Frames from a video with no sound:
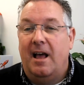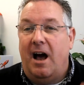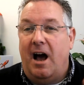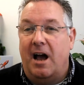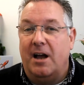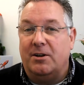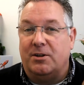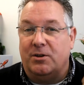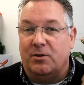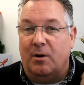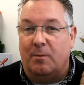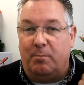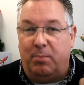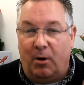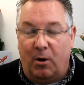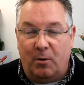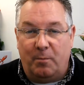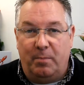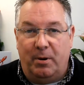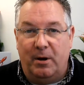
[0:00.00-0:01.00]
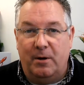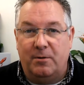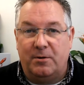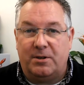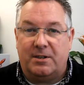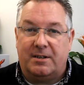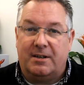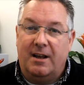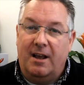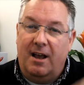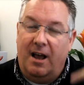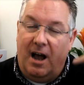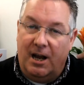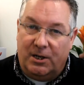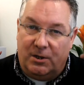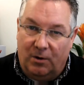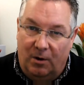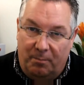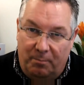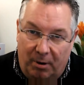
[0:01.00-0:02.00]
I do a blog post. I
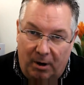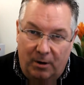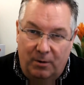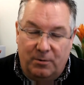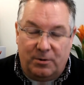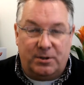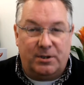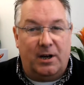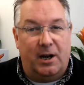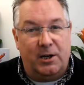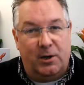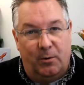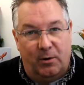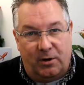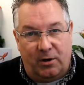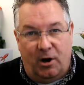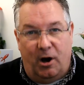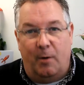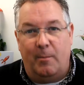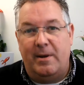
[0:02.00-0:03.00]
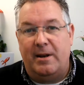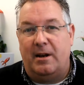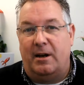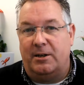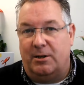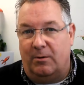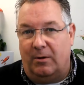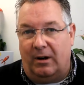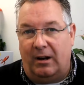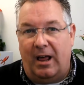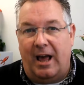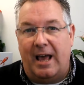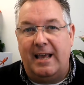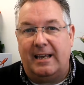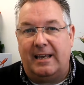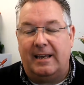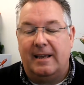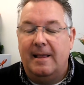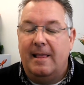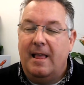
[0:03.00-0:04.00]
do a post. I do a comment. I do a
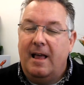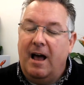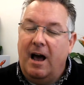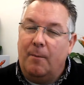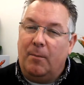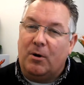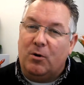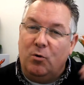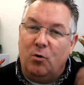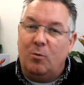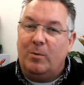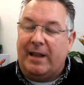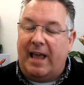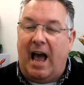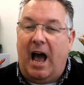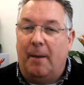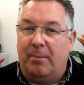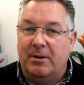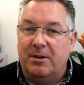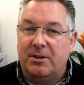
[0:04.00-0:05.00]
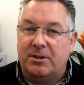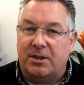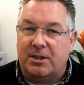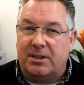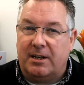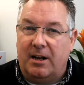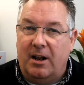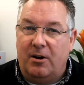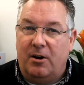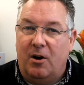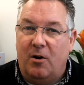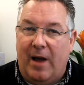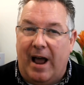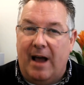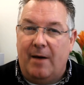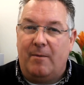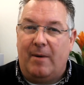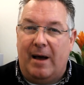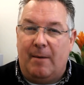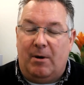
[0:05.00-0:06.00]
like. And what normally happens, just so you don't know
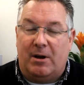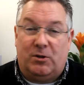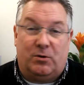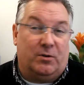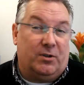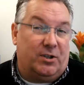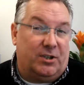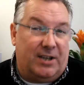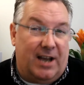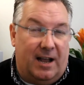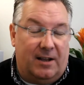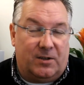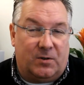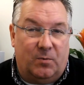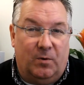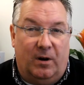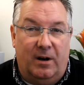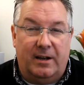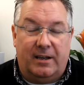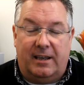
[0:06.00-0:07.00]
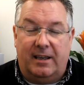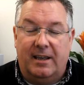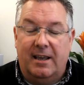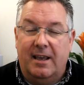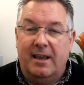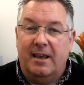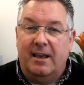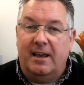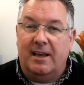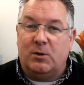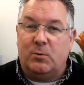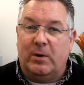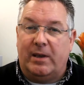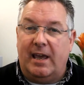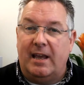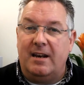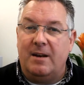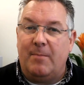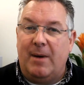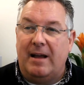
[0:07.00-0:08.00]
how my sort of stats work, is we're
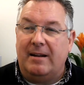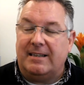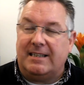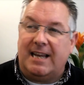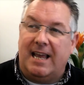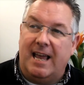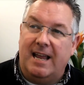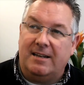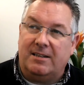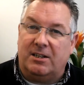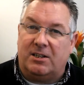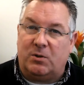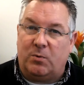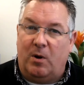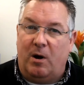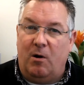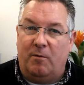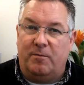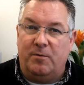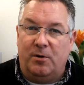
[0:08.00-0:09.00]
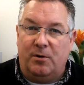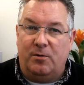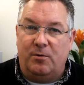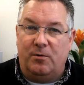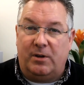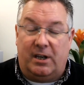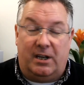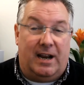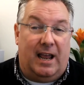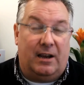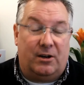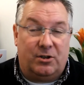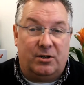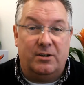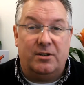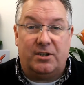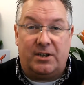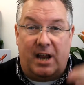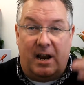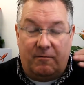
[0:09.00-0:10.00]
getting about 10 to 12 new
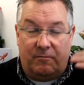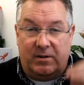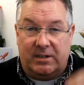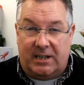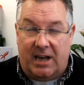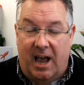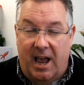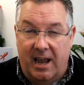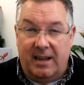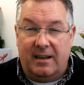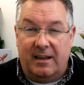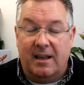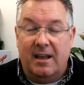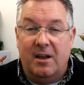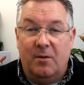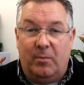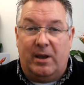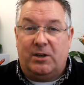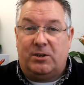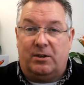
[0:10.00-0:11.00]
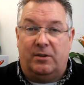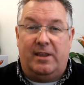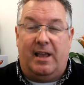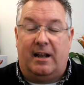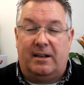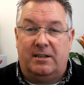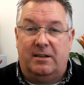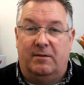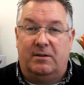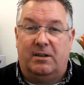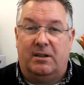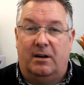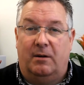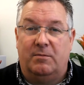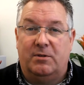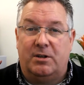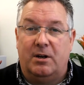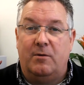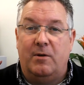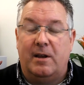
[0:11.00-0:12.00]
connections every day based on the activity that I'm
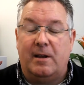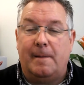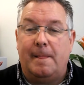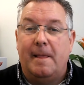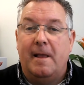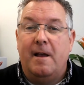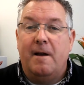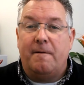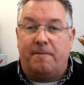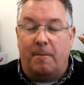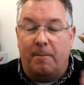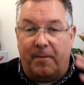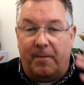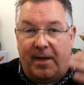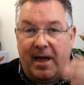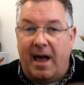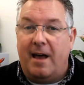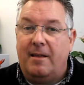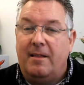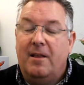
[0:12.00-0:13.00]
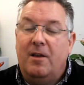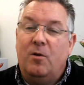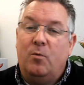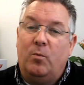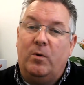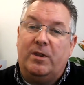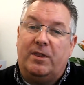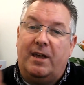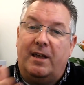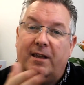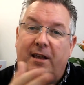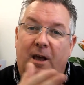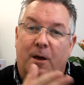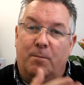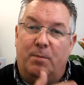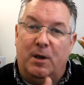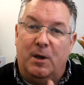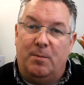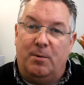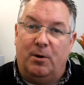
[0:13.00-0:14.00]
doing. From that, we then get
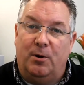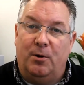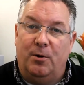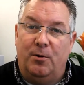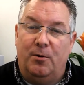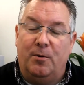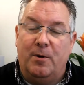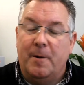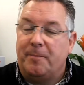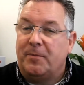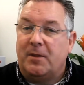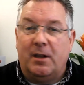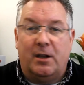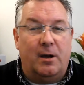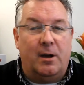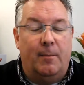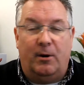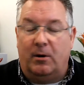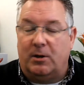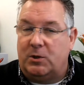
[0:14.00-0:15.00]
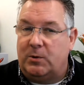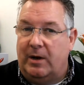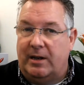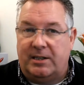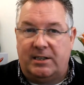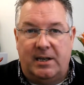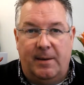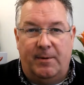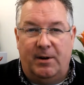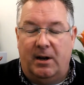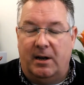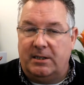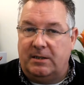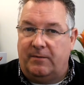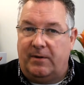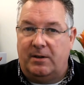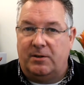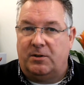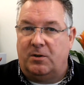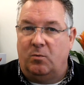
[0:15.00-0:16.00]
people who come along to our seminars,
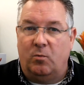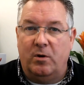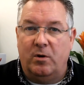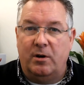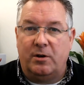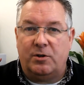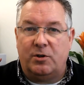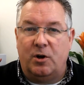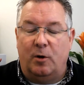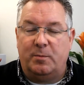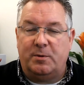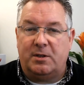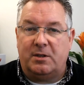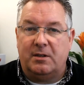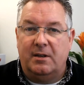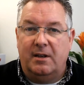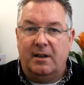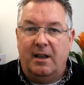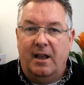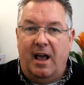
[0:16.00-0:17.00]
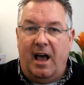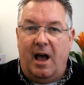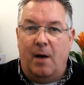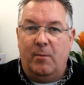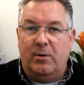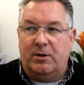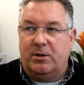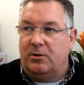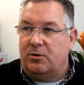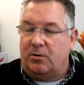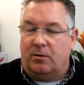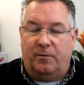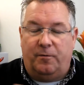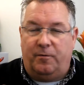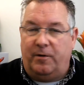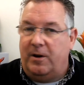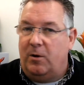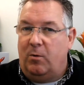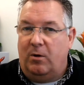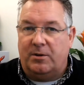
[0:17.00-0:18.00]
events and workshops, and we do sort of
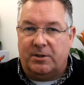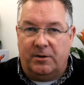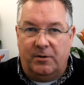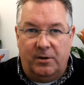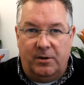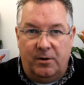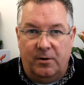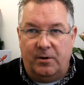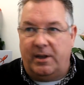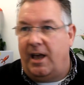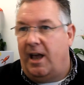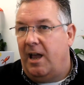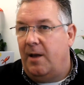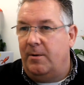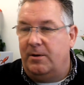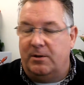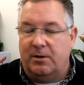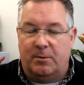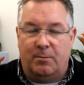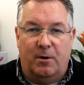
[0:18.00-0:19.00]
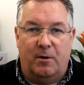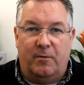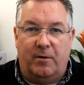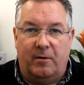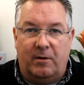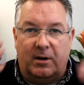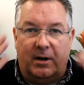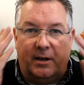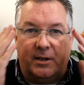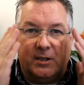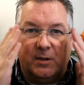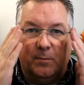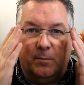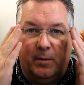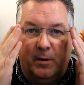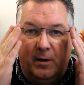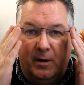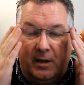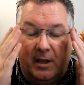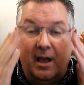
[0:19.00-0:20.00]
free ones in the UK. We do them over here in
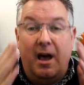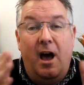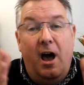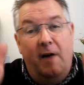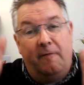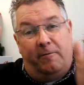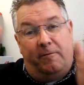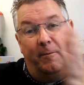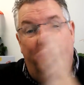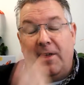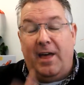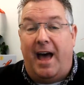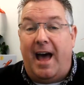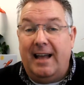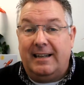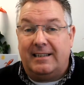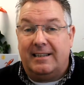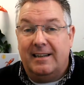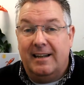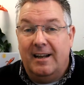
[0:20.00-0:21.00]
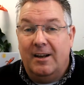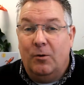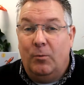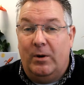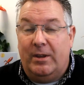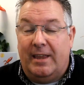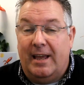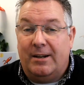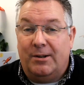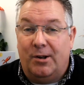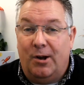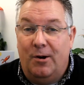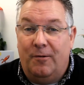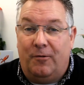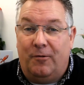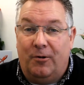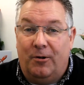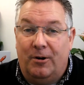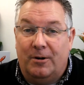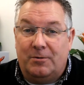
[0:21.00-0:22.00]
Luxembourg. And from that, we then go
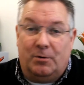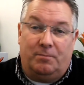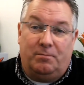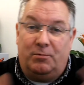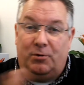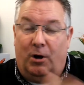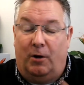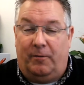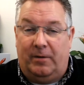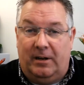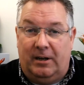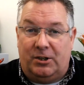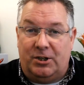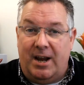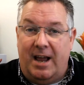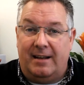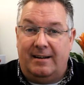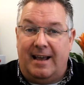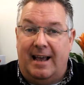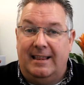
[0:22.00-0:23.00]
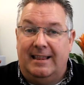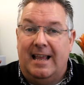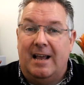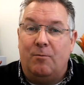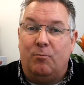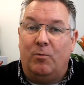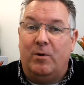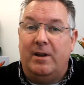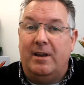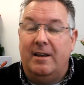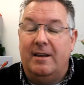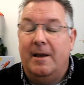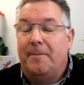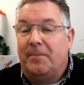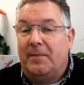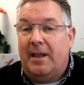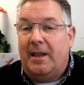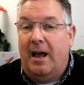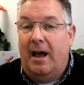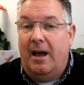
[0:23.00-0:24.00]
for a sort of coffee and a chat, and then we
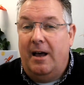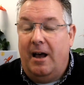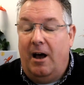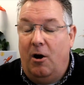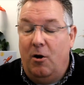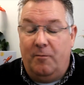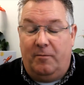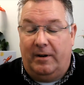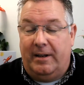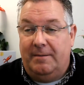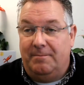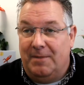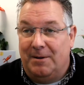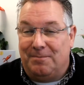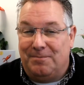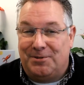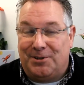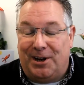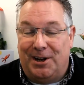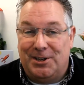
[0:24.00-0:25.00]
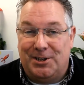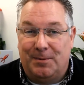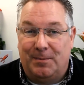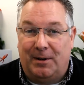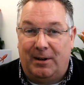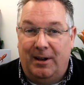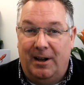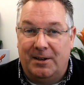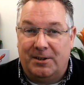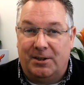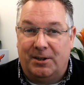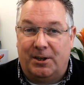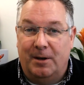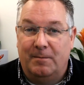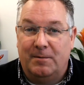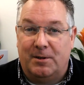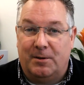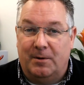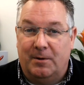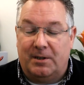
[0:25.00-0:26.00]
hopefully sign some clients that come
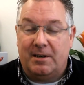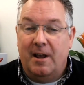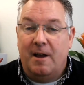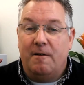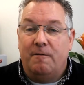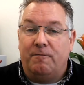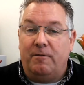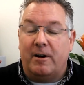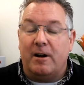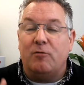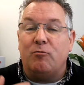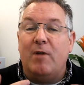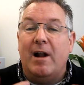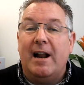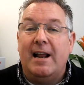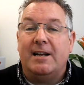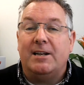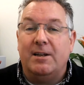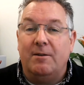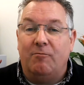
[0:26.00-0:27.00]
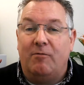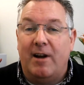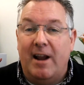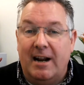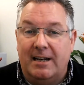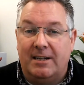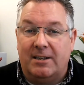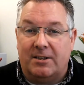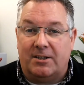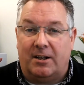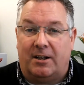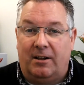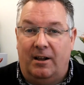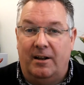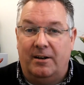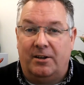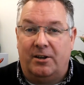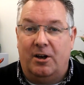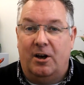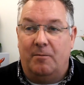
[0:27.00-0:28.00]
to us. Very rarely does the
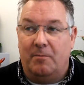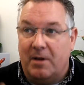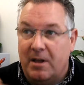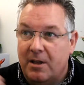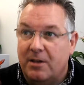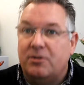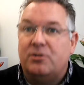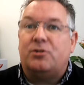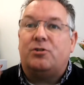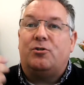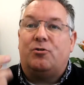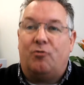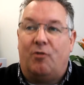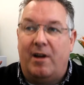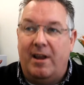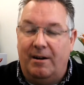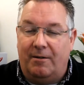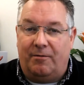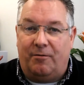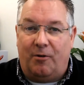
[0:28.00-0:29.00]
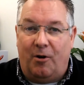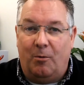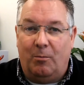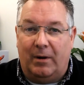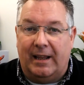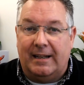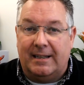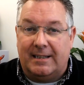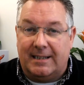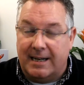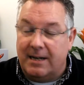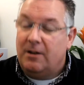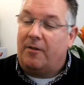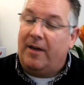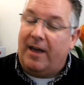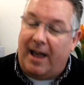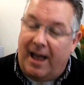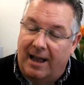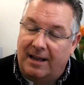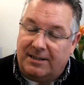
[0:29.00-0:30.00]
client come straight from LinkedIn.
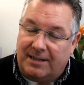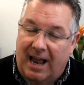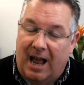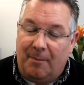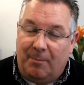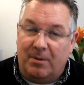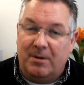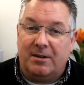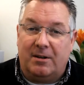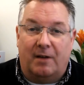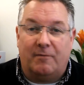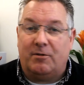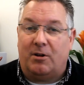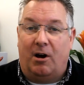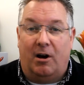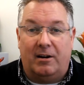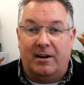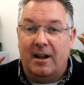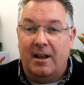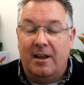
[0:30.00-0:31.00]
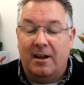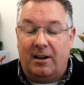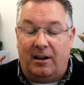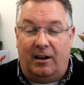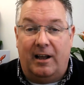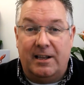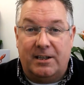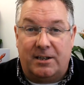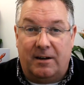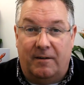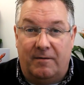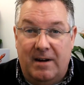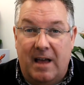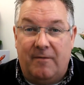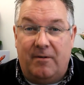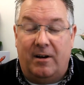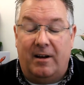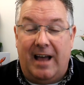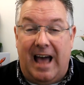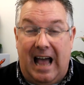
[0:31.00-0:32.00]
That has happened. I've got clients I've
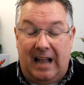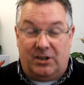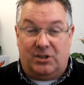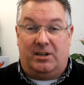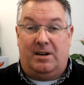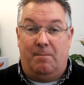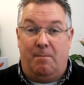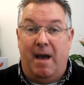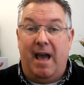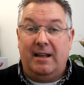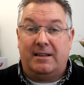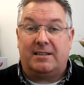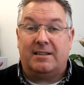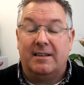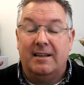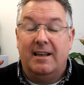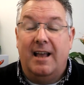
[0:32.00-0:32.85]
never actually met.